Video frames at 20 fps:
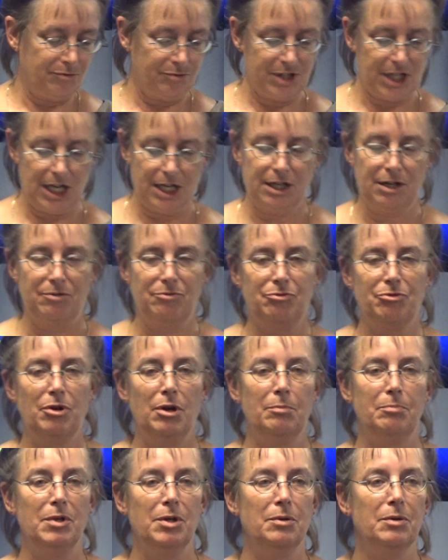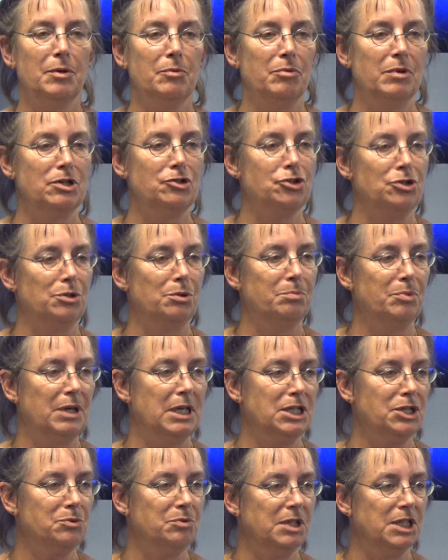taken from the original
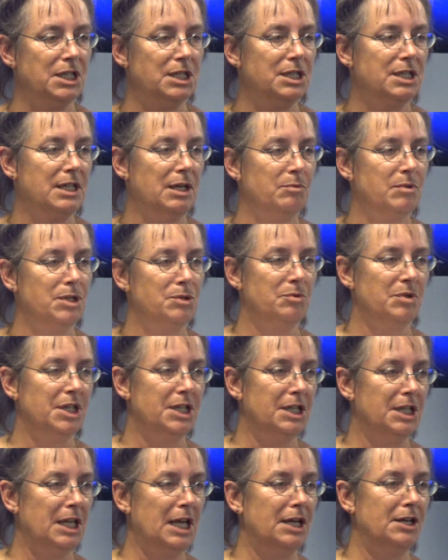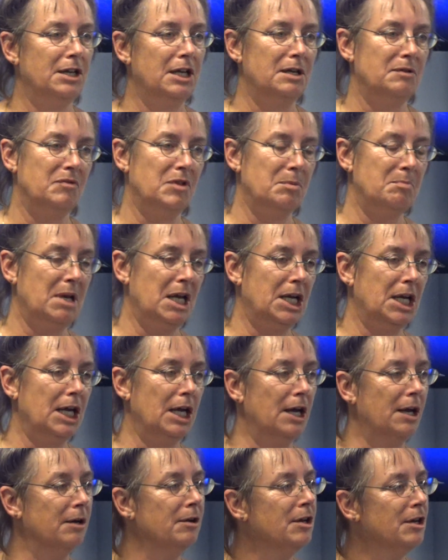press release that was written, that none of the
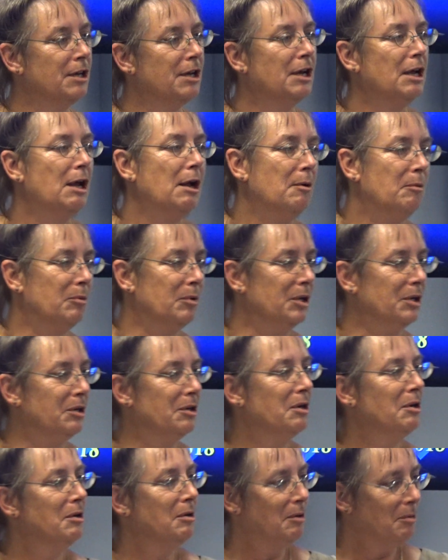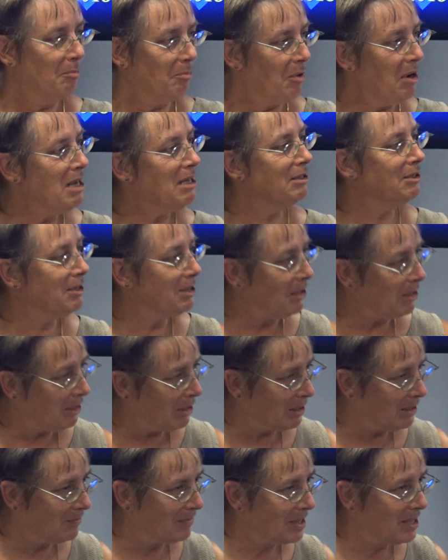media would print
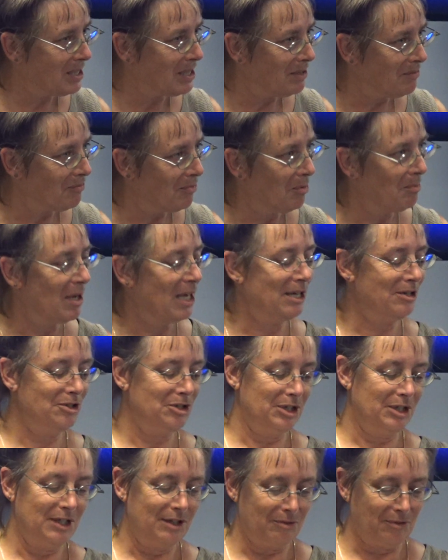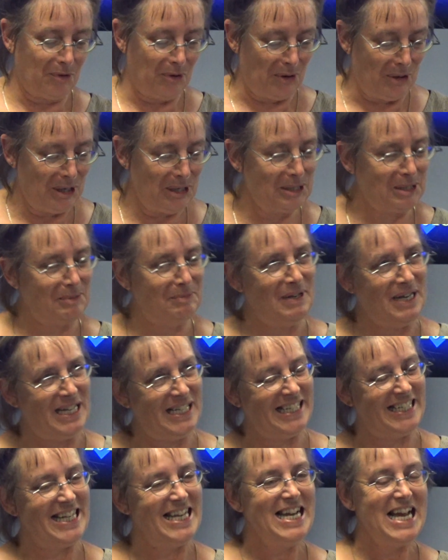all of this information, of course,
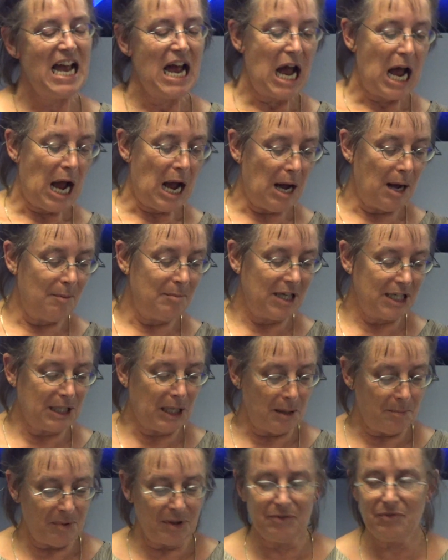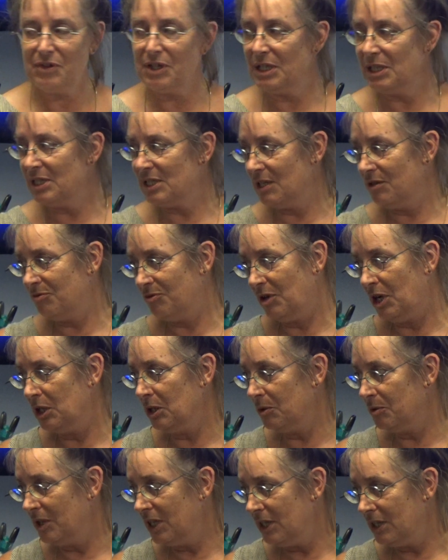but a couple of things that
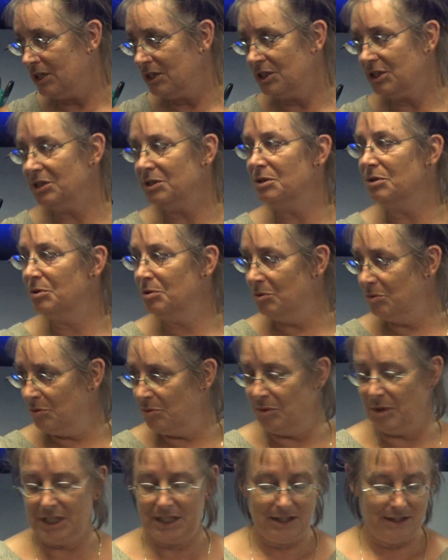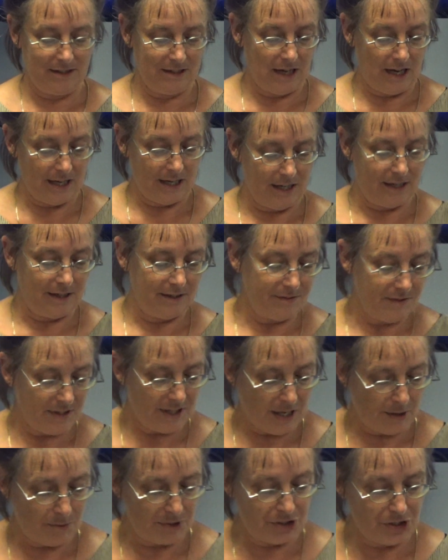follow on to what
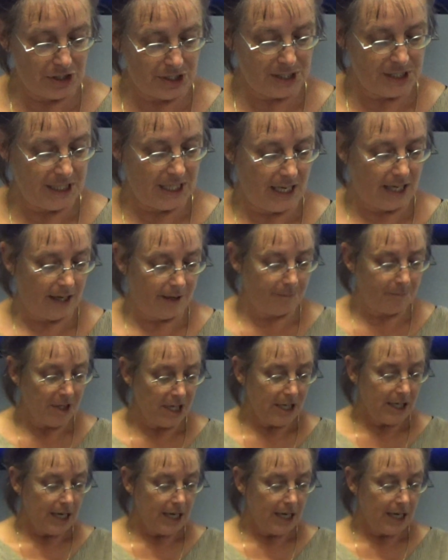they were just saying.